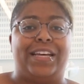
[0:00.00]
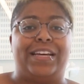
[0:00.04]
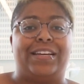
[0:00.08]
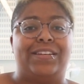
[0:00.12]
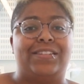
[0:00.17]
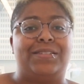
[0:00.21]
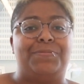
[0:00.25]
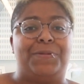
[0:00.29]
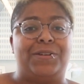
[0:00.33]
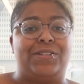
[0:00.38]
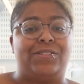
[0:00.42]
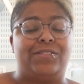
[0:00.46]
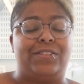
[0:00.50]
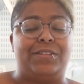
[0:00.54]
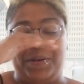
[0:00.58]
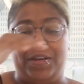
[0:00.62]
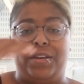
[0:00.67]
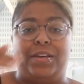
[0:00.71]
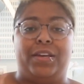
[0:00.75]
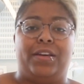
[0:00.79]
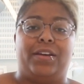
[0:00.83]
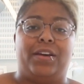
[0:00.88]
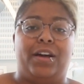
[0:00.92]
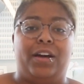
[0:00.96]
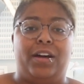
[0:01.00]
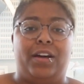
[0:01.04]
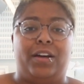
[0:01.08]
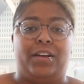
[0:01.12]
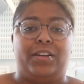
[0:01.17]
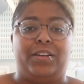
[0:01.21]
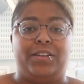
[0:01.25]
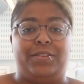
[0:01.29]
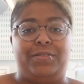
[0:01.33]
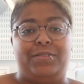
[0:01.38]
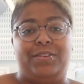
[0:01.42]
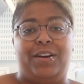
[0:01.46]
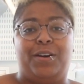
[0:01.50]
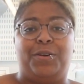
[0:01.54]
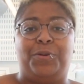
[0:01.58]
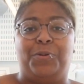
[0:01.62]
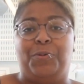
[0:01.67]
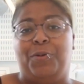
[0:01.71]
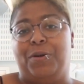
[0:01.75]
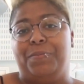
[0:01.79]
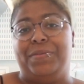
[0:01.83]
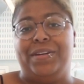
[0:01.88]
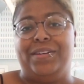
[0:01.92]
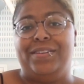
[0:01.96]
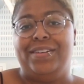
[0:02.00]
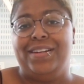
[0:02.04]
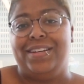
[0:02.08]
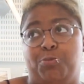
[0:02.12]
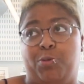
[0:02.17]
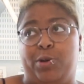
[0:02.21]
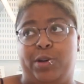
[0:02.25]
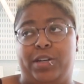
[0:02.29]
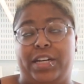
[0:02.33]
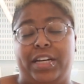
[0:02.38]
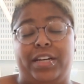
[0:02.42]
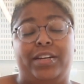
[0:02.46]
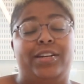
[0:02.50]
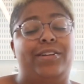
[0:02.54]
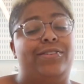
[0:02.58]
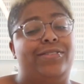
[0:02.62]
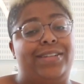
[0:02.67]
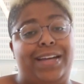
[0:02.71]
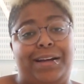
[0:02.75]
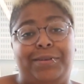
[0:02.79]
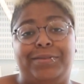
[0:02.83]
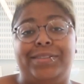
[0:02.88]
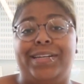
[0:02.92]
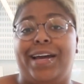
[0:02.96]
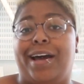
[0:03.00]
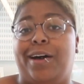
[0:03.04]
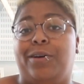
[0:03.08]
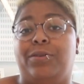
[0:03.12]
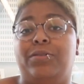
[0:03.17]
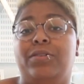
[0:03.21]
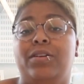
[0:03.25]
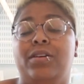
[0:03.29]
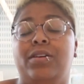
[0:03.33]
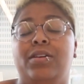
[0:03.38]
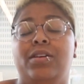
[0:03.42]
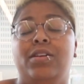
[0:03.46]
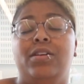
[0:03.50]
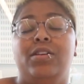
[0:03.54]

like especially being a young woman working near downtown.